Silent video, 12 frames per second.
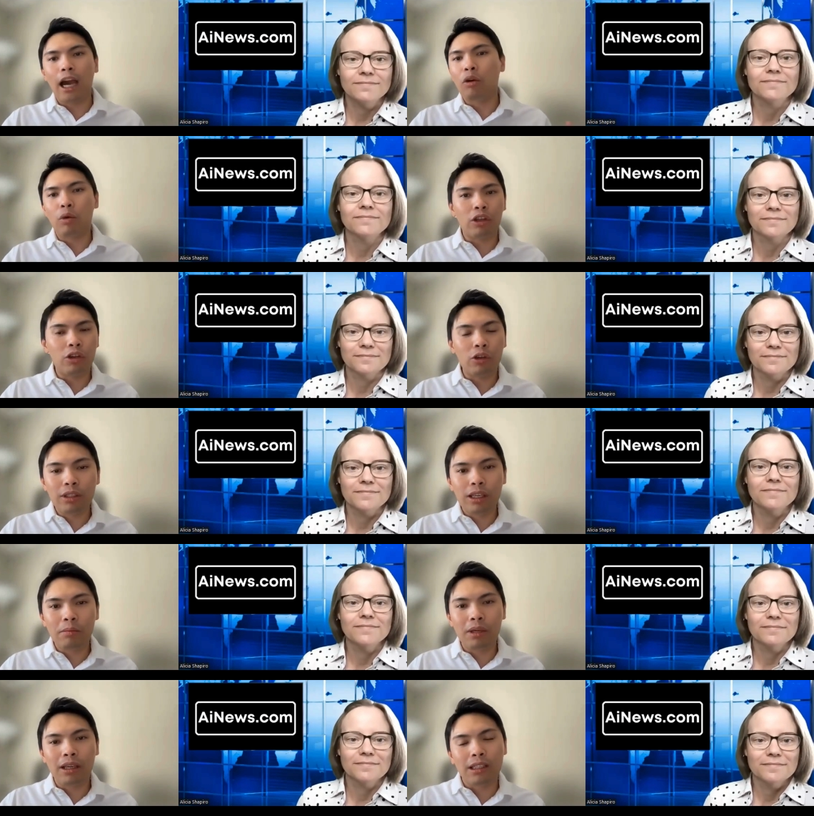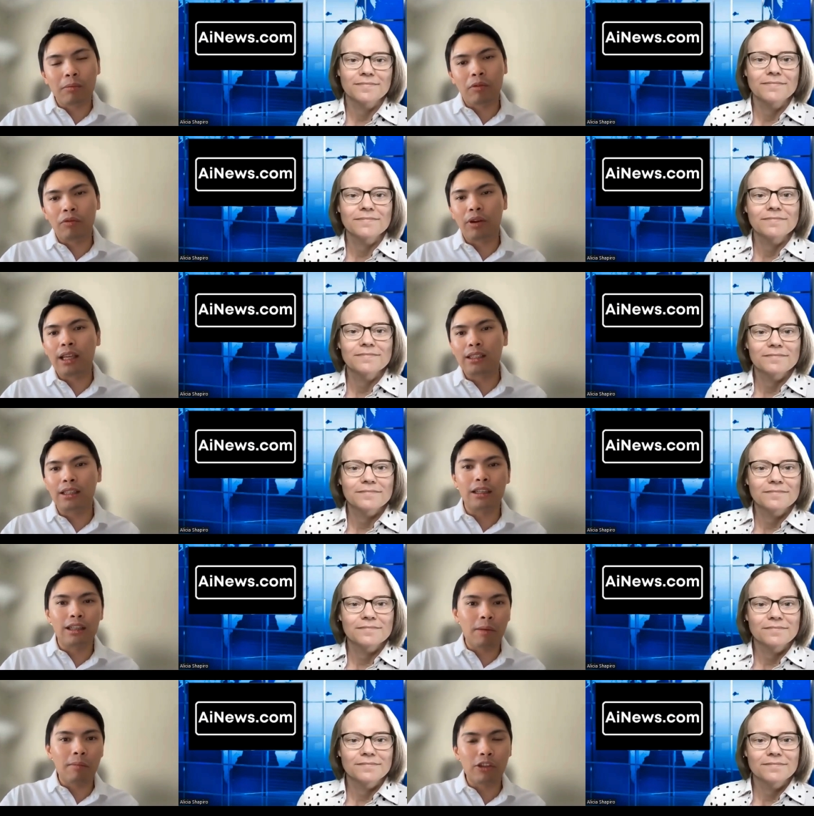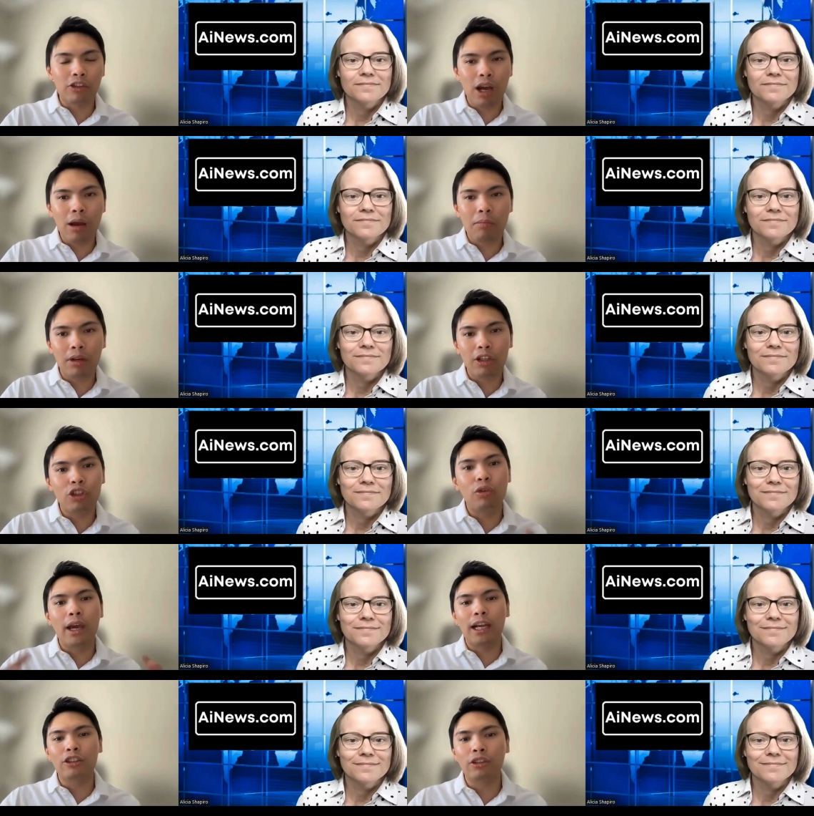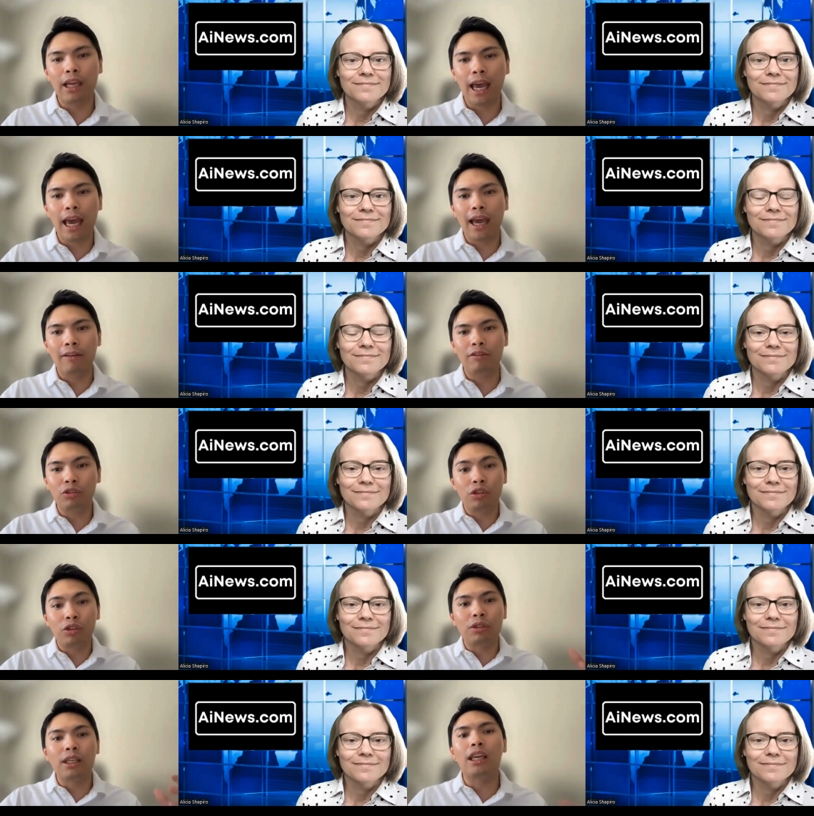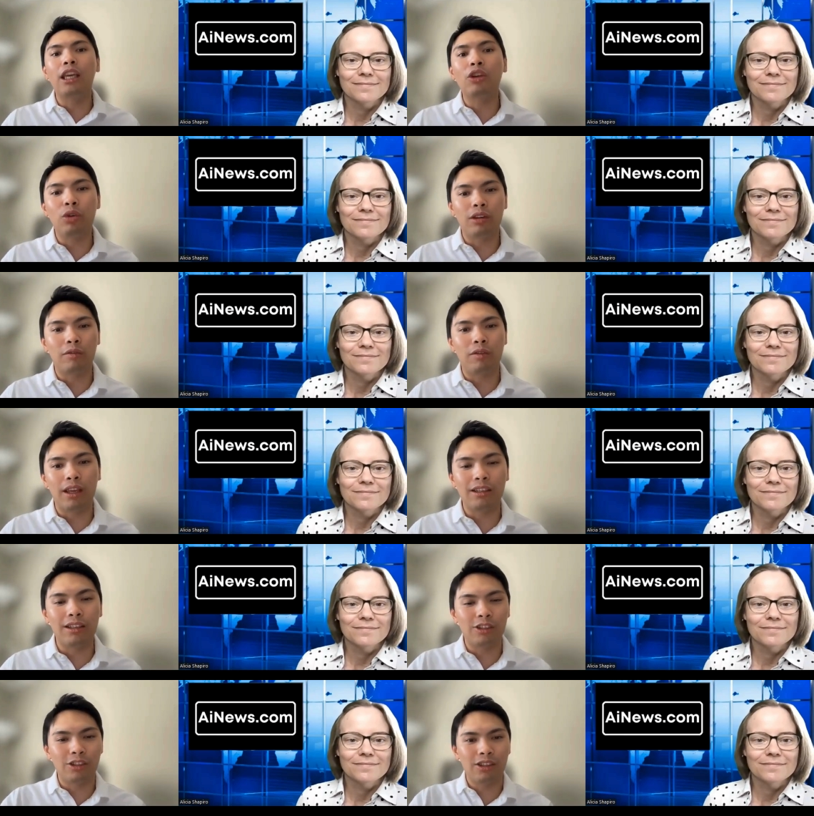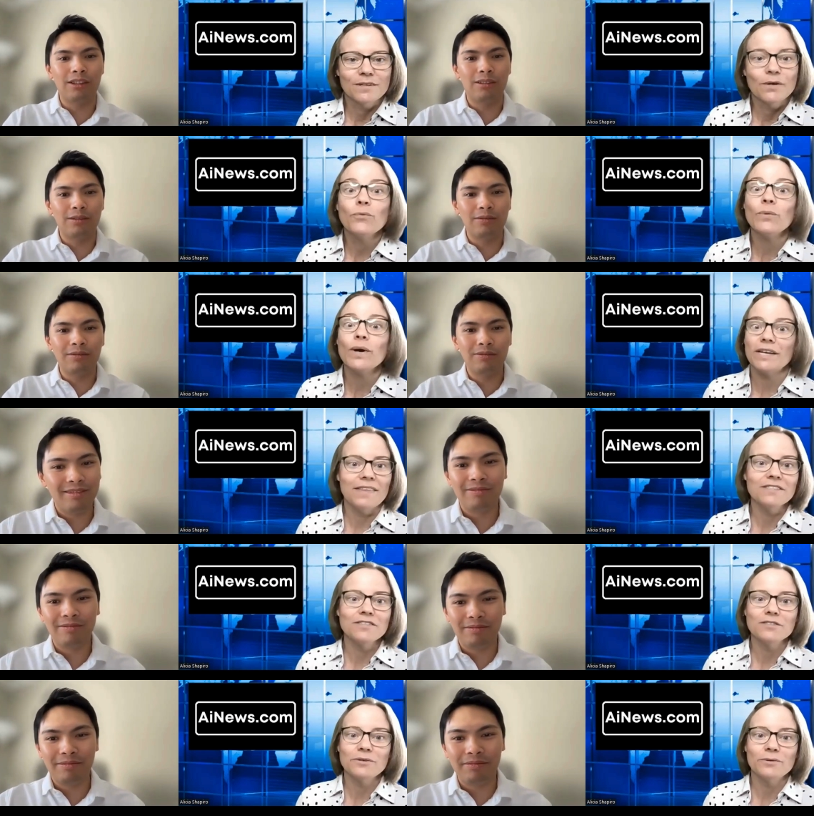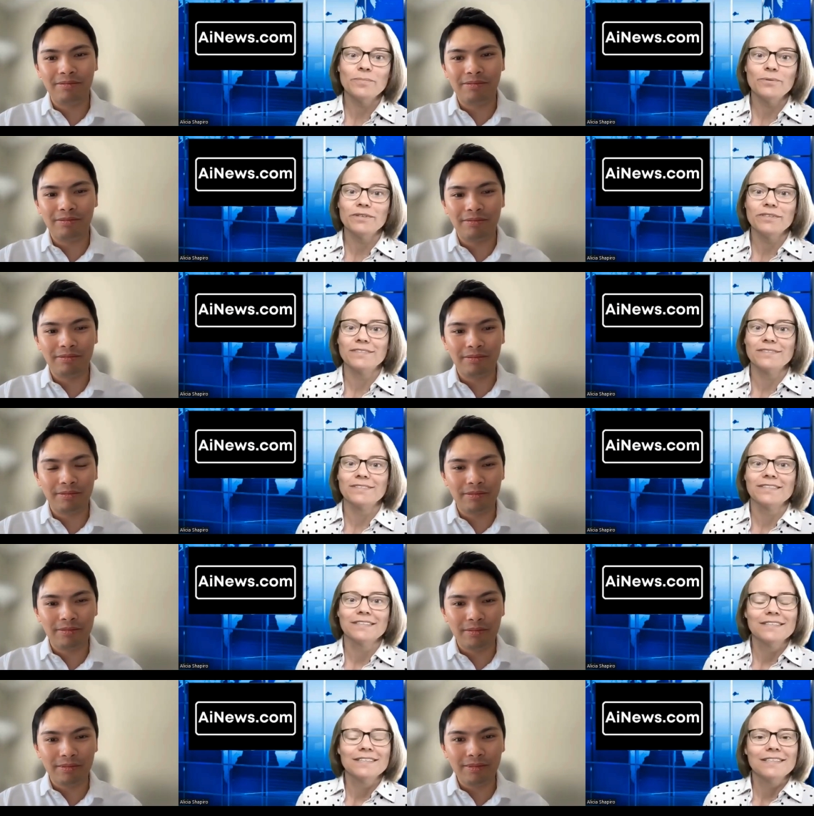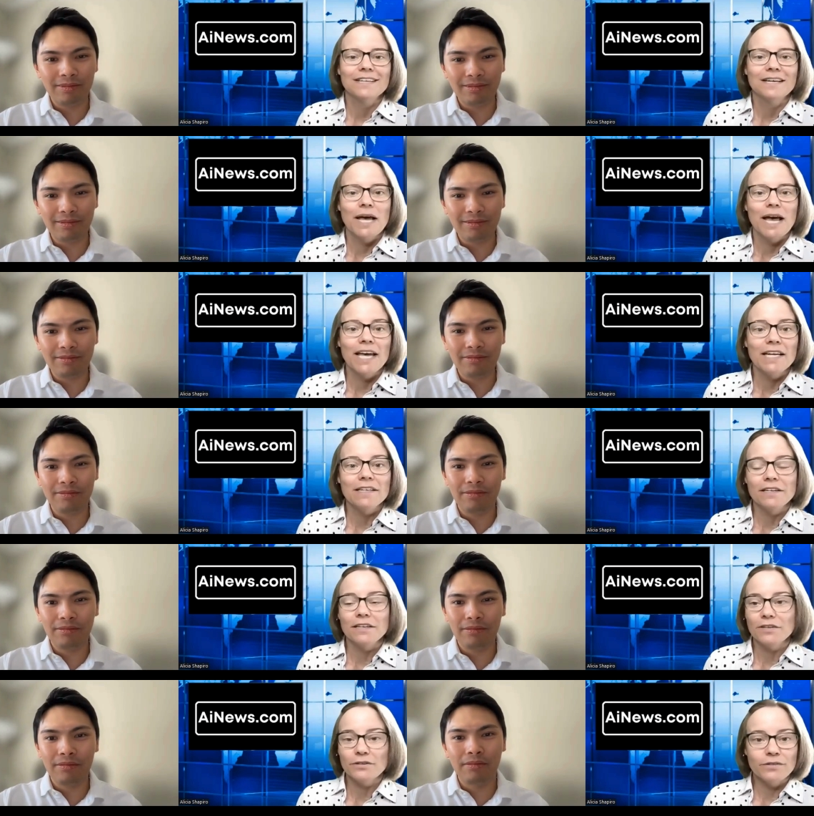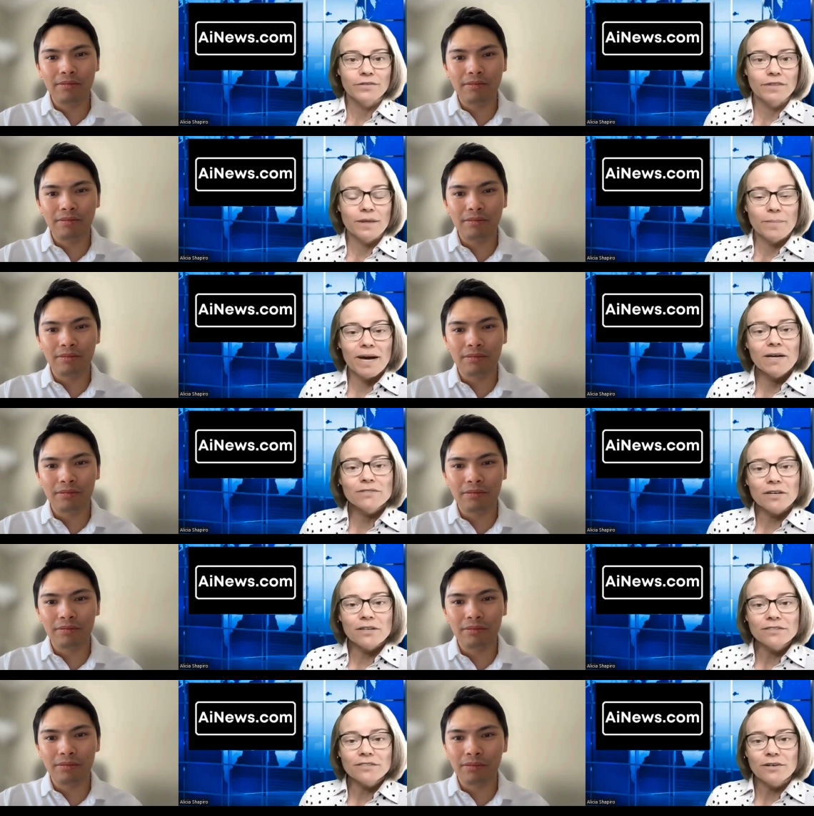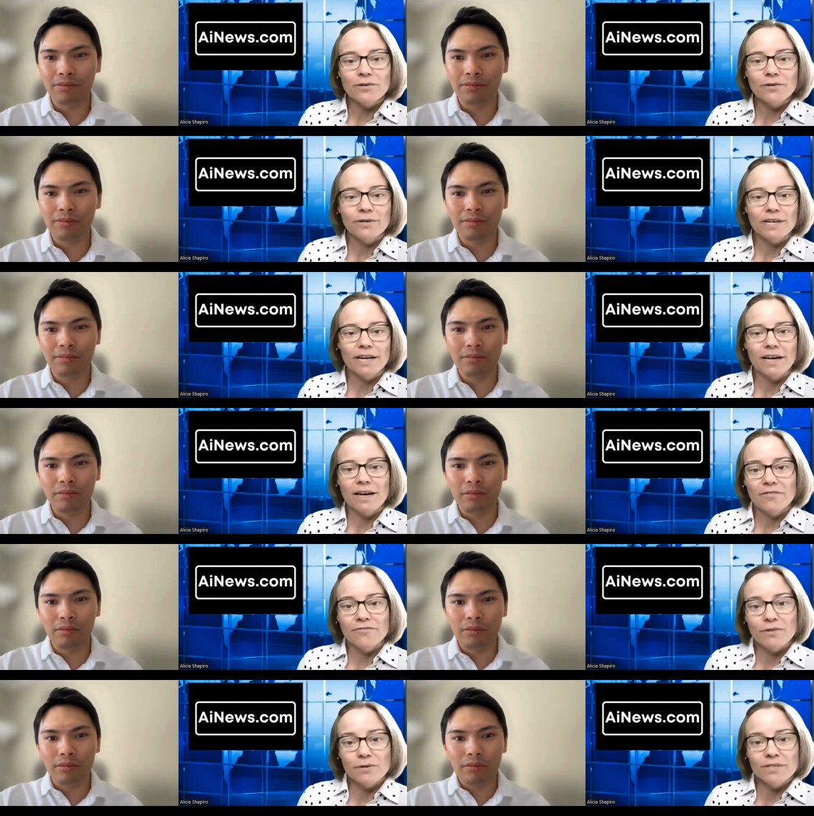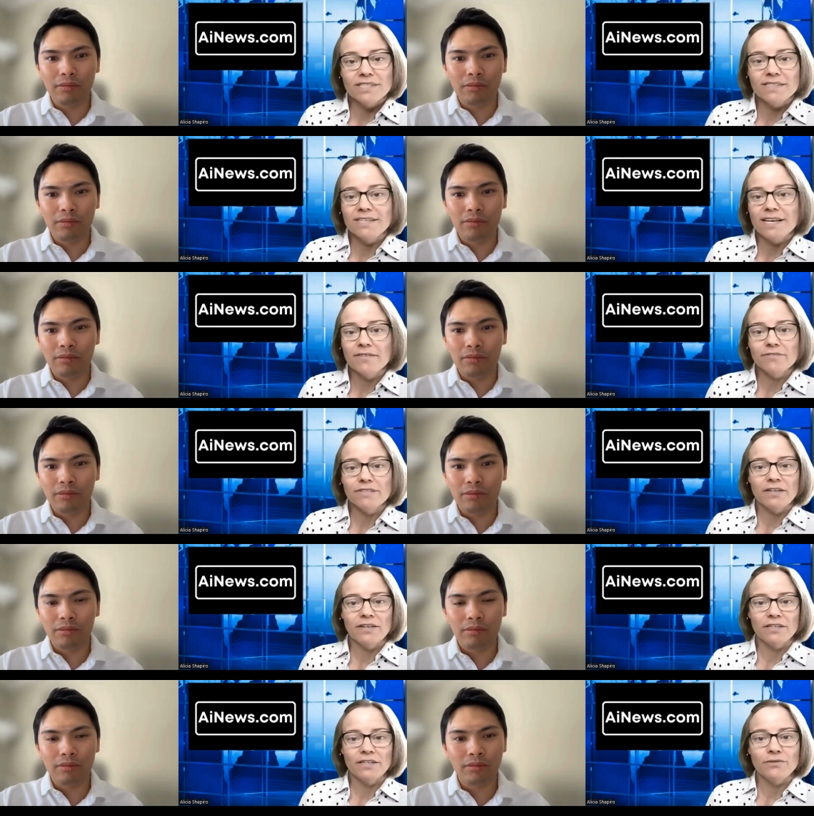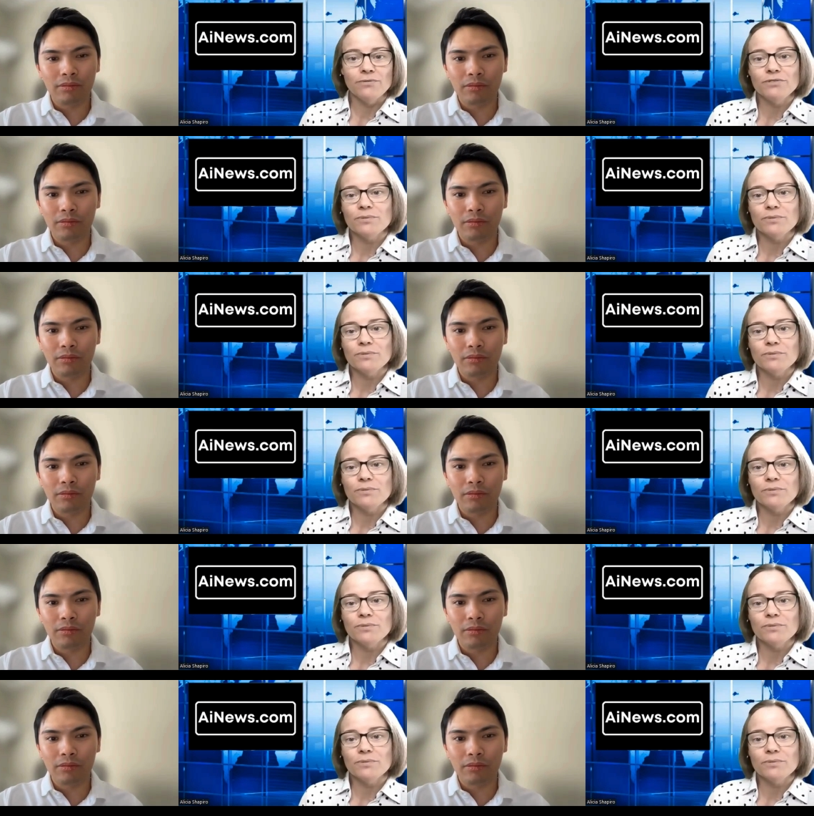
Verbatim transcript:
Speaker 1: I don't want to use it because I'm afraid that's going to take my job, but you actually have to use it in your advantage.
Speaker 2: Yeah, that's so important. And the mouse also focuses heavily on